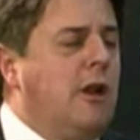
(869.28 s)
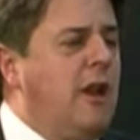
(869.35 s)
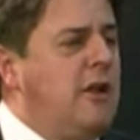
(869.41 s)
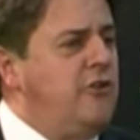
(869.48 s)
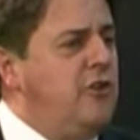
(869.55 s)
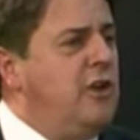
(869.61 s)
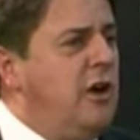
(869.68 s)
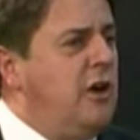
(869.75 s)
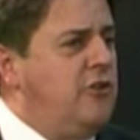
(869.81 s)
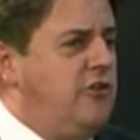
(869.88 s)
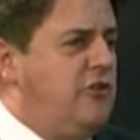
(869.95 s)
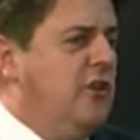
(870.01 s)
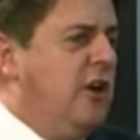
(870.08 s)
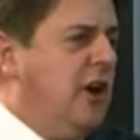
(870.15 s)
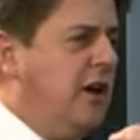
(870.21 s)
electing
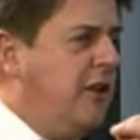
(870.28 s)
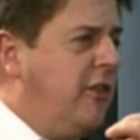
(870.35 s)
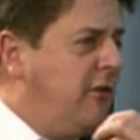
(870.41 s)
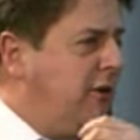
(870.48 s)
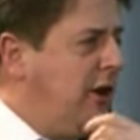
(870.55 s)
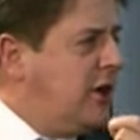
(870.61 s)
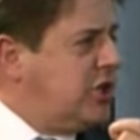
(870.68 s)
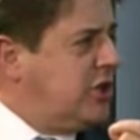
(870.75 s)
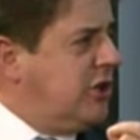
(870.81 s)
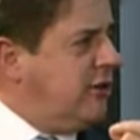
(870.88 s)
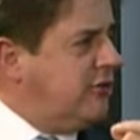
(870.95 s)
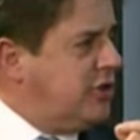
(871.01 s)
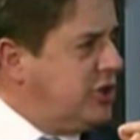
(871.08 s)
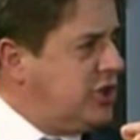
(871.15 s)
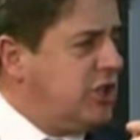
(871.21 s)
us, and in their election
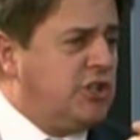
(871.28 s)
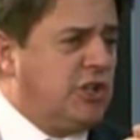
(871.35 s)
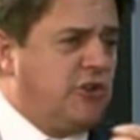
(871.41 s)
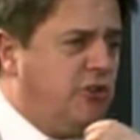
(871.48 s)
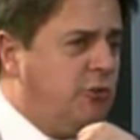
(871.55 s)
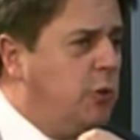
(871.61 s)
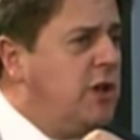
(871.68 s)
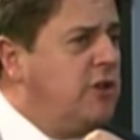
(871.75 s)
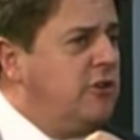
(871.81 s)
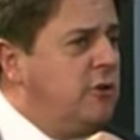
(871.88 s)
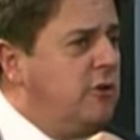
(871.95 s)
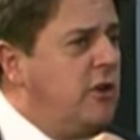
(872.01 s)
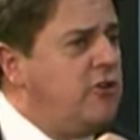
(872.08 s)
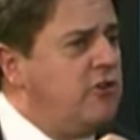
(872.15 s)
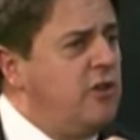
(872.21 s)
literature, just as we do,
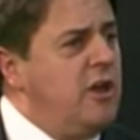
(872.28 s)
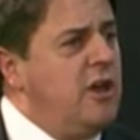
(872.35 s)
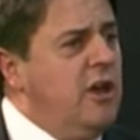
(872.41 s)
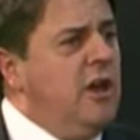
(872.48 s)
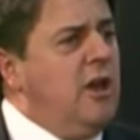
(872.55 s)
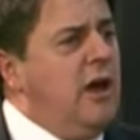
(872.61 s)
they say,